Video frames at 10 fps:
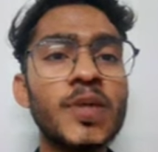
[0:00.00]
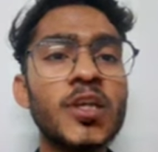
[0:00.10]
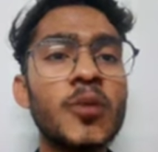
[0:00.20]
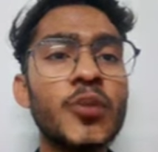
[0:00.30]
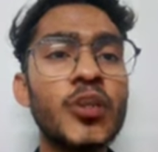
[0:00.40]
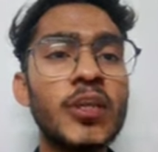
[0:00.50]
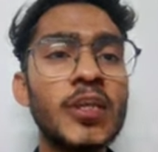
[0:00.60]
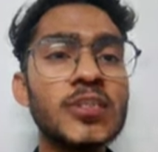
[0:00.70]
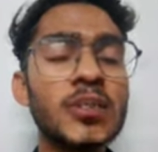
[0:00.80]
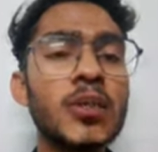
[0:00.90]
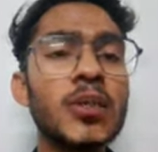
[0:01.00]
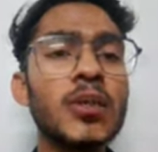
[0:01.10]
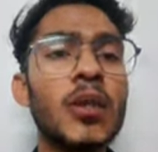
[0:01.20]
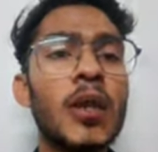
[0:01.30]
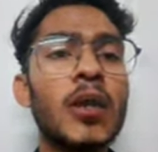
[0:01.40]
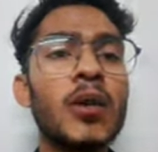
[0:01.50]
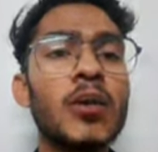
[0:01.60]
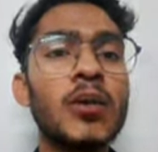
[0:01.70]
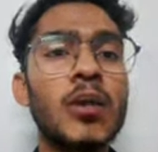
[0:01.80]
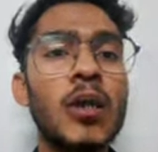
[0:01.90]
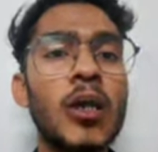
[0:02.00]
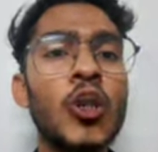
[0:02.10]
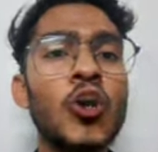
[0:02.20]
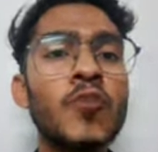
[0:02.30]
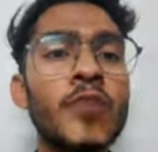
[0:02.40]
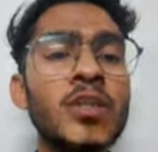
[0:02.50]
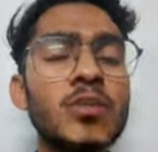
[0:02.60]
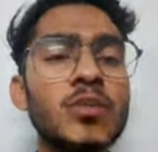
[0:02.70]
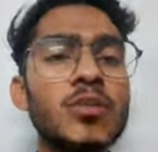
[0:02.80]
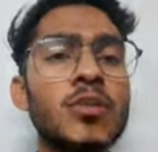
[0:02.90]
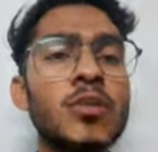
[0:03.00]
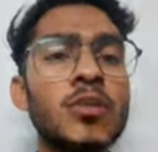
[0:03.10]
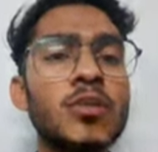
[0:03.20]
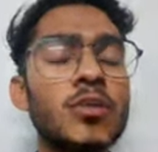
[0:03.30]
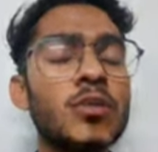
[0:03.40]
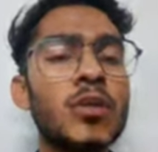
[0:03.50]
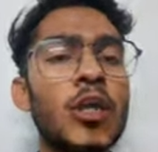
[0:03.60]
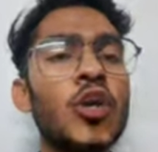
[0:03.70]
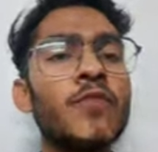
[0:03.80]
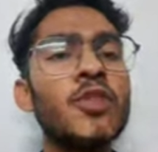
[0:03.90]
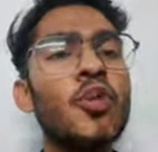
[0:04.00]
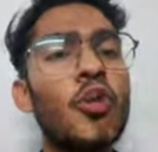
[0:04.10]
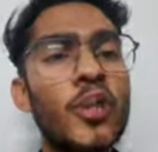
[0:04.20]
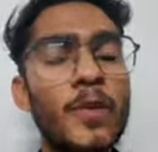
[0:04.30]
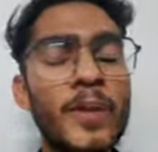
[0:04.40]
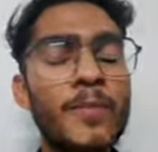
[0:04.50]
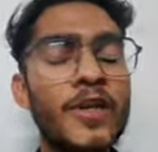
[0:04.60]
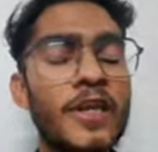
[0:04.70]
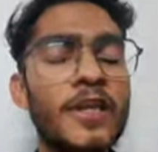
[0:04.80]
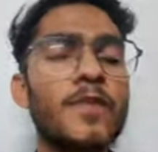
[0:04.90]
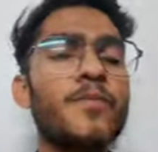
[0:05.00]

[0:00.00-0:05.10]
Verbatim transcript: communities uh, along with the uh, along with the contraband material